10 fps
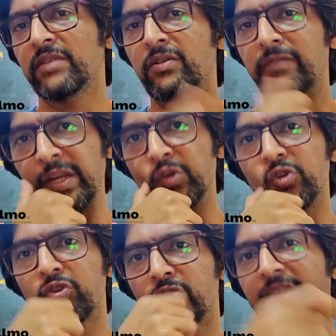when you
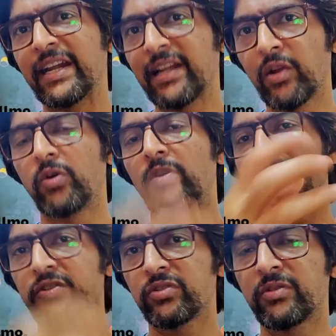should get a loan,
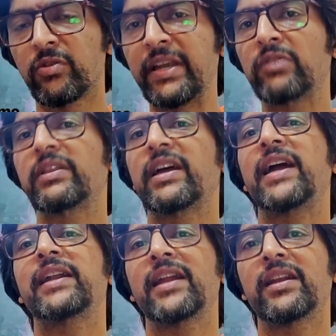it should go into
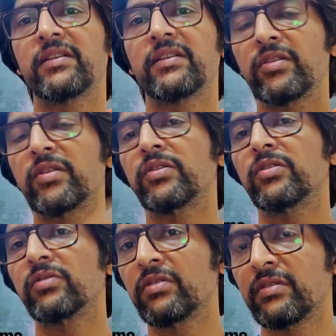that. And,
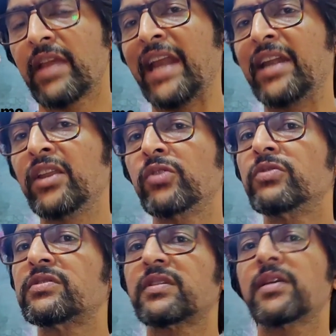end
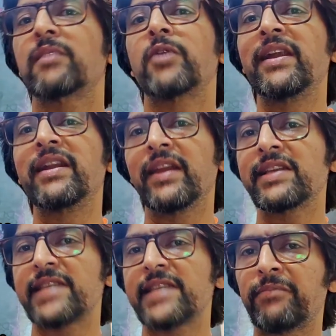use monitoring
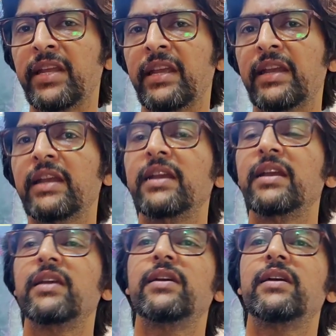is happening.
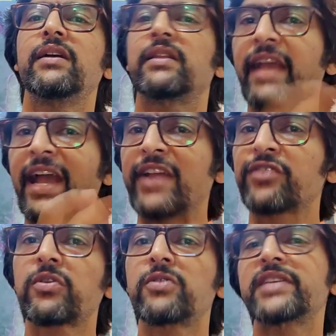The cash
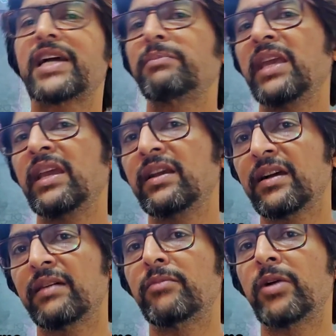flows are being
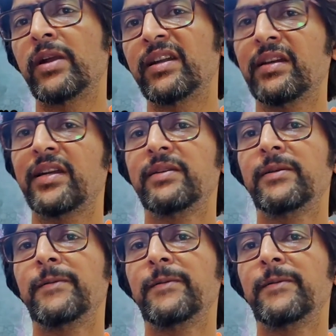monitored.